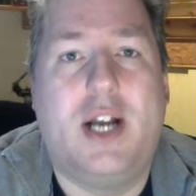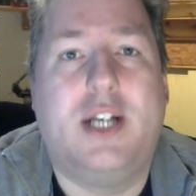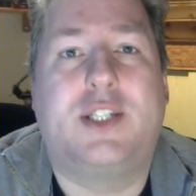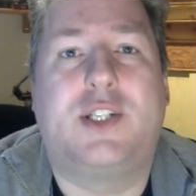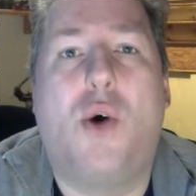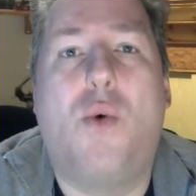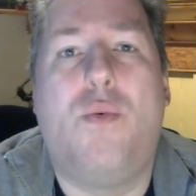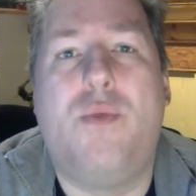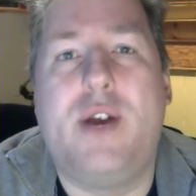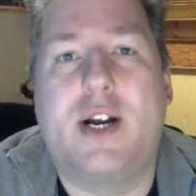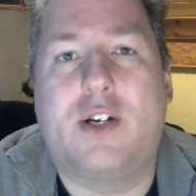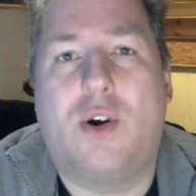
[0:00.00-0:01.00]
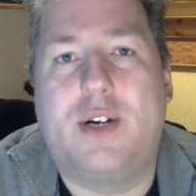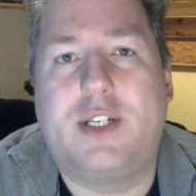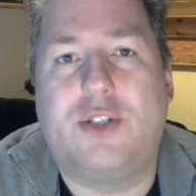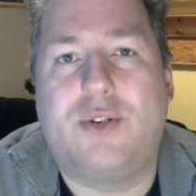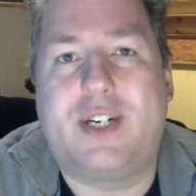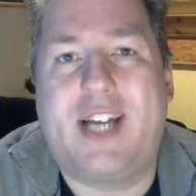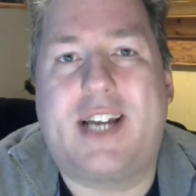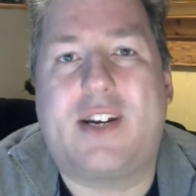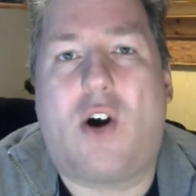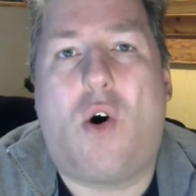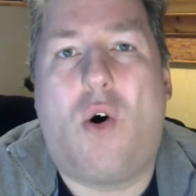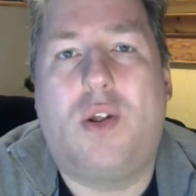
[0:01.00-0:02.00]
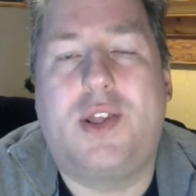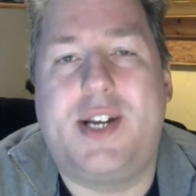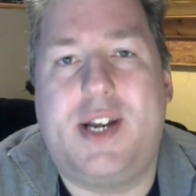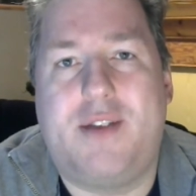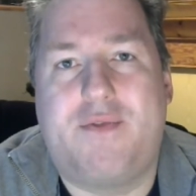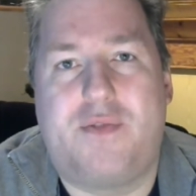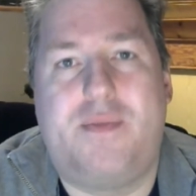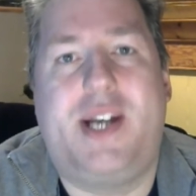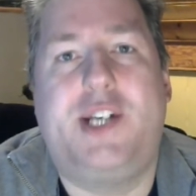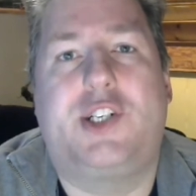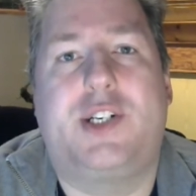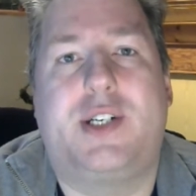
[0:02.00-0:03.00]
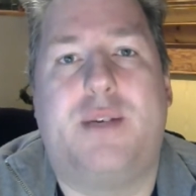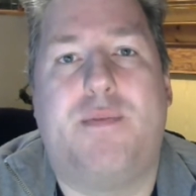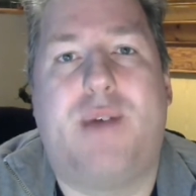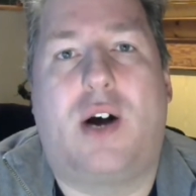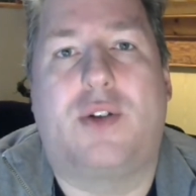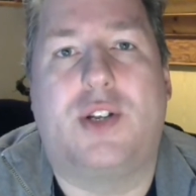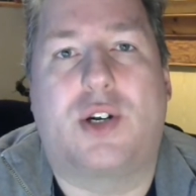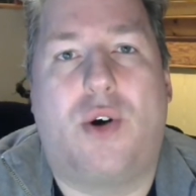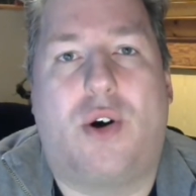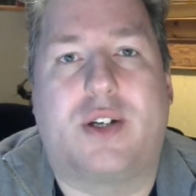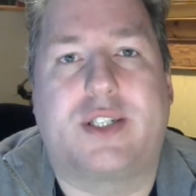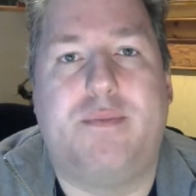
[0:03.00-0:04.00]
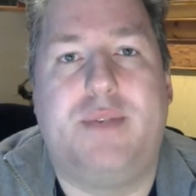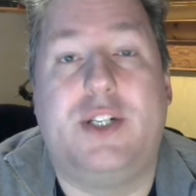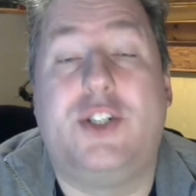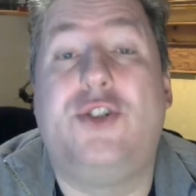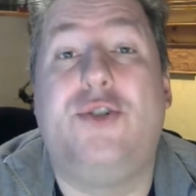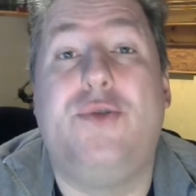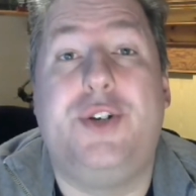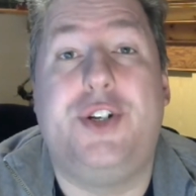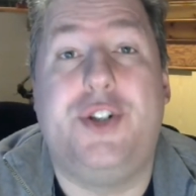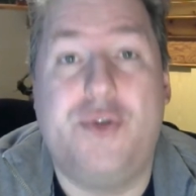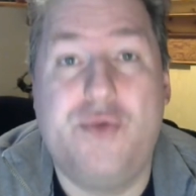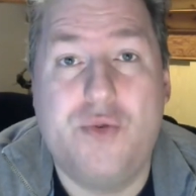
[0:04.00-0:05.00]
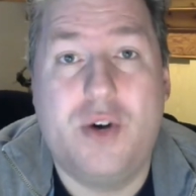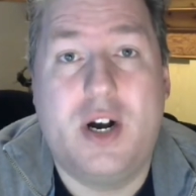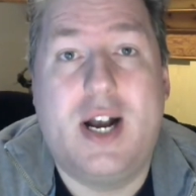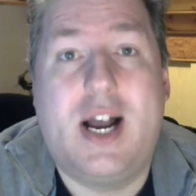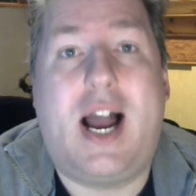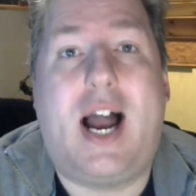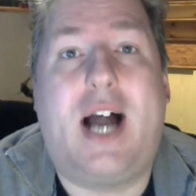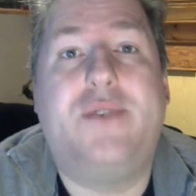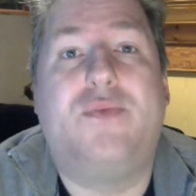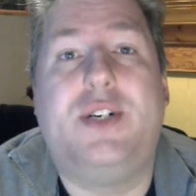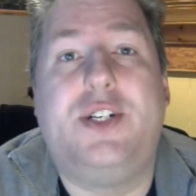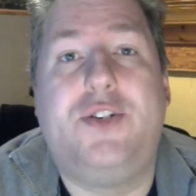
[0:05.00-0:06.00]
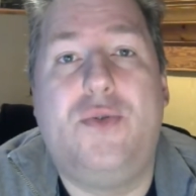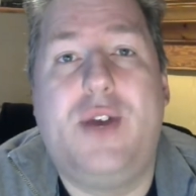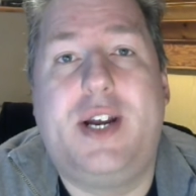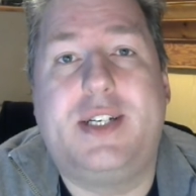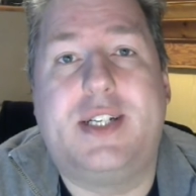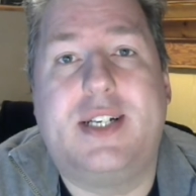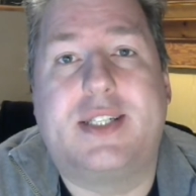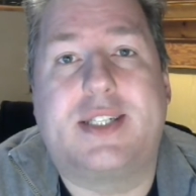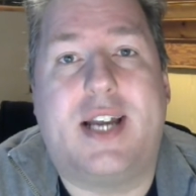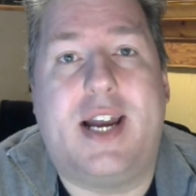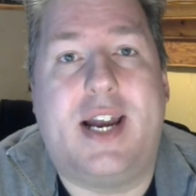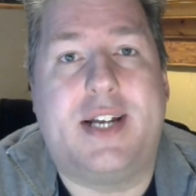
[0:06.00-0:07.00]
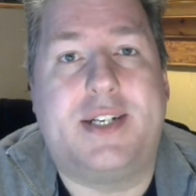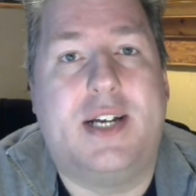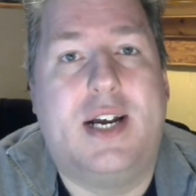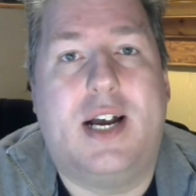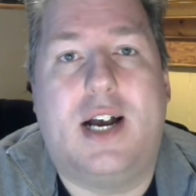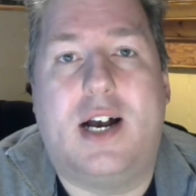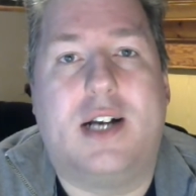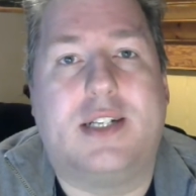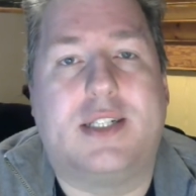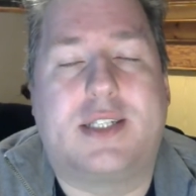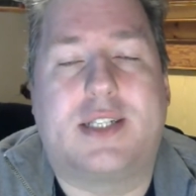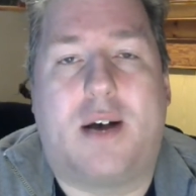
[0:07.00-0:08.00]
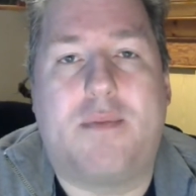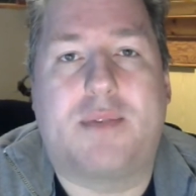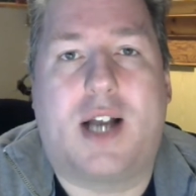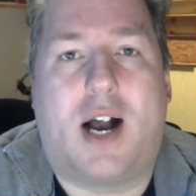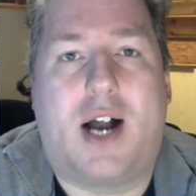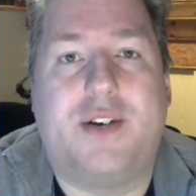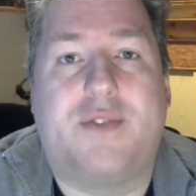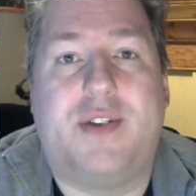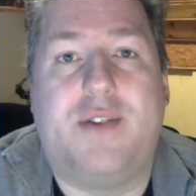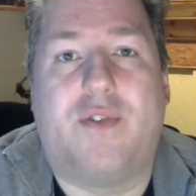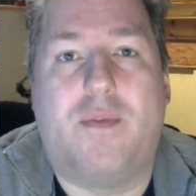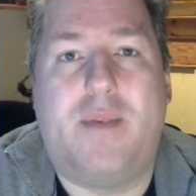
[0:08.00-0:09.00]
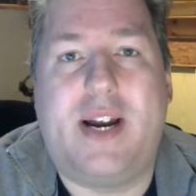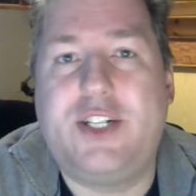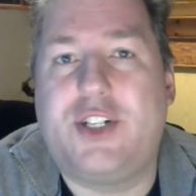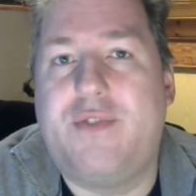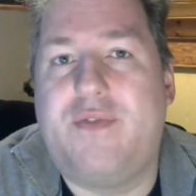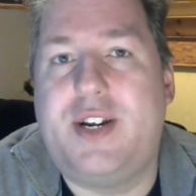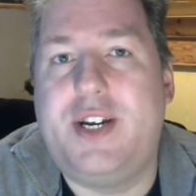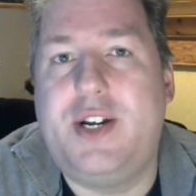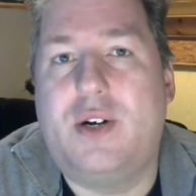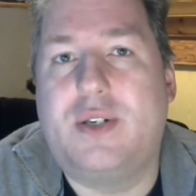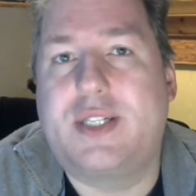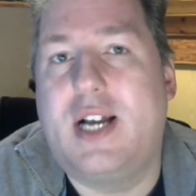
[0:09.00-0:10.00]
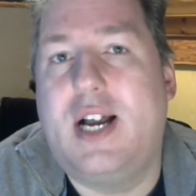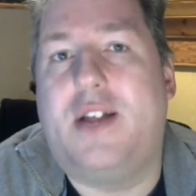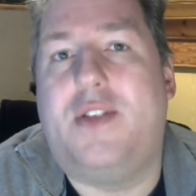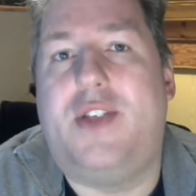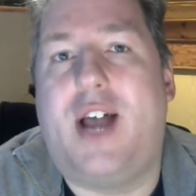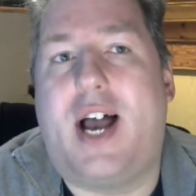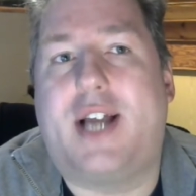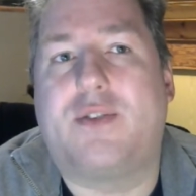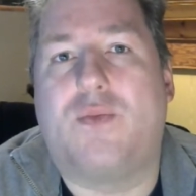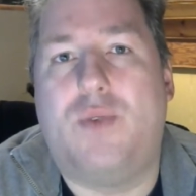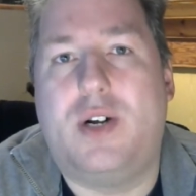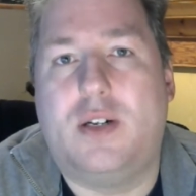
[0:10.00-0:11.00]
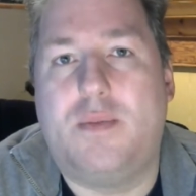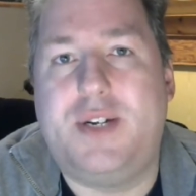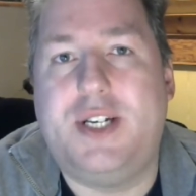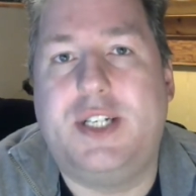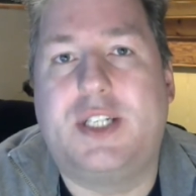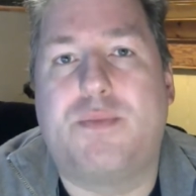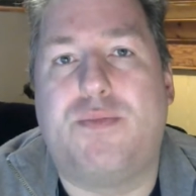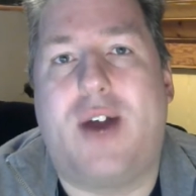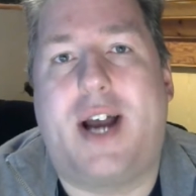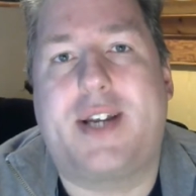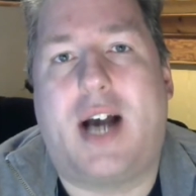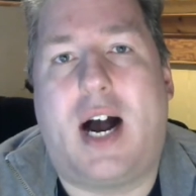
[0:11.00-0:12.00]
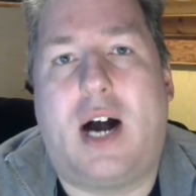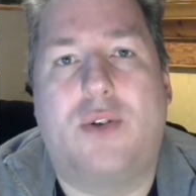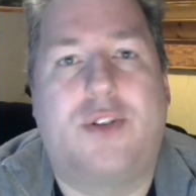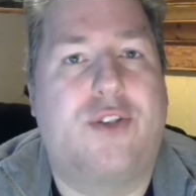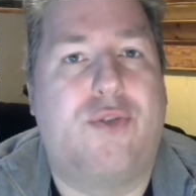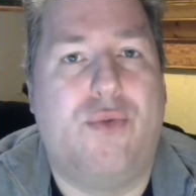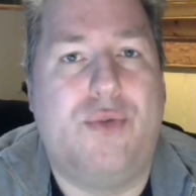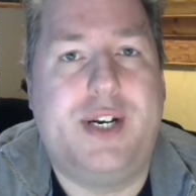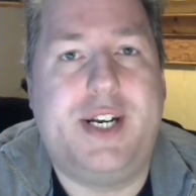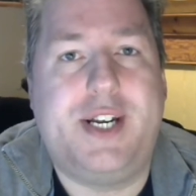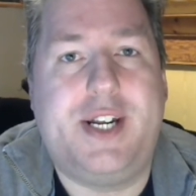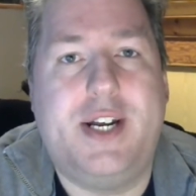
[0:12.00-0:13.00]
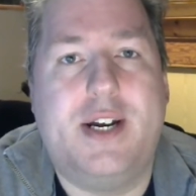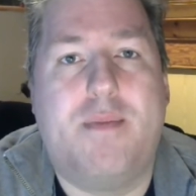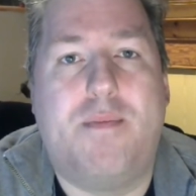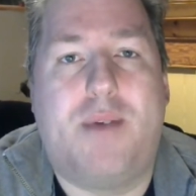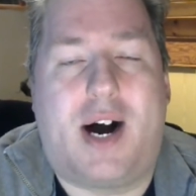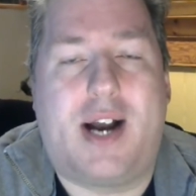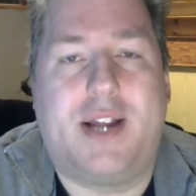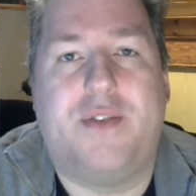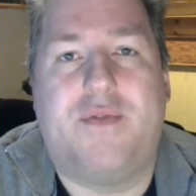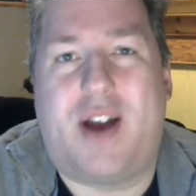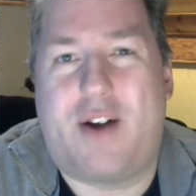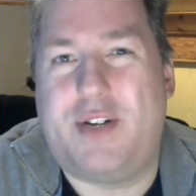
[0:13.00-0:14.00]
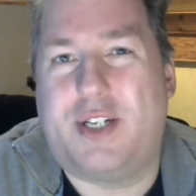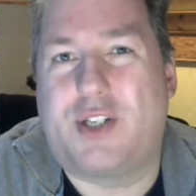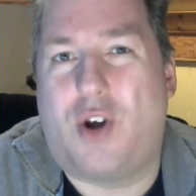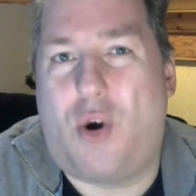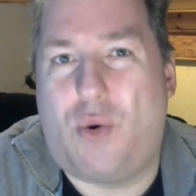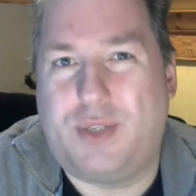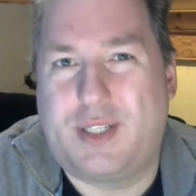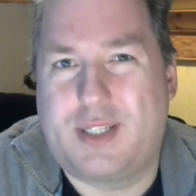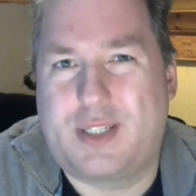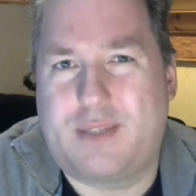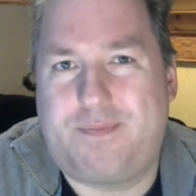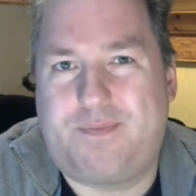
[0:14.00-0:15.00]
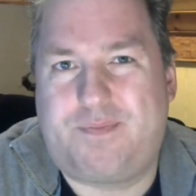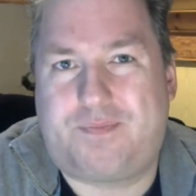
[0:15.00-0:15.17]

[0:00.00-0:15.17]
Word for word: So we're going to get all the information about the Cosmere to you and we're doing this in uh, some kind of information videos that will be spread out through the year by the various hosts.